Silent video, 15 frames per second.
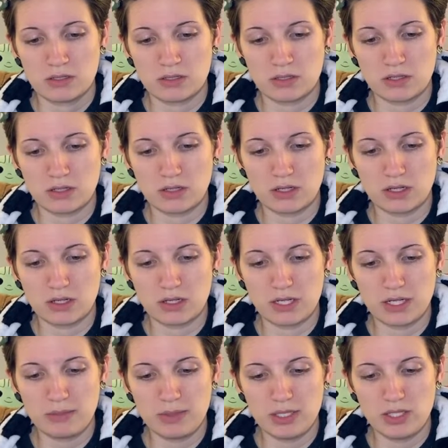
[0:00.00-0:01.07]
our
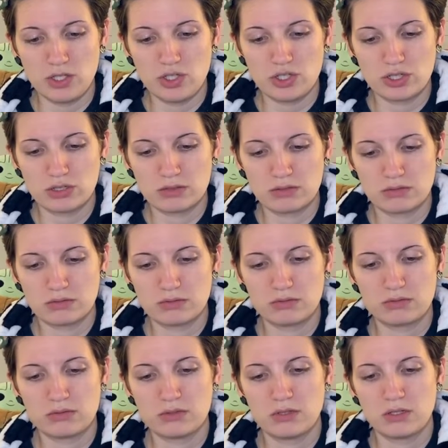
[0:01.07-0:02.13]
image
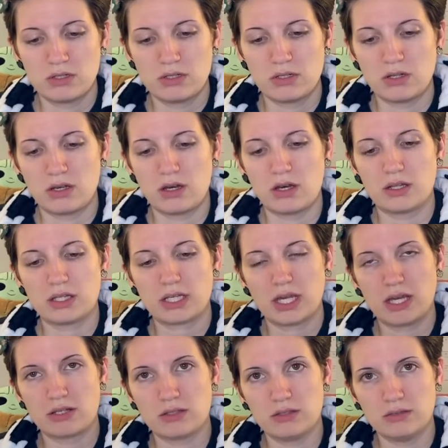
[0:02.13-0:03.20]
on the
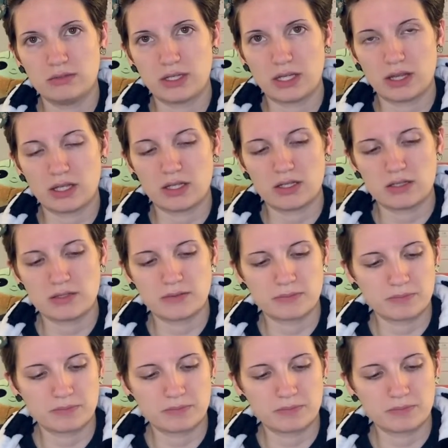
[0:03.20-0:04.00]
candle like this.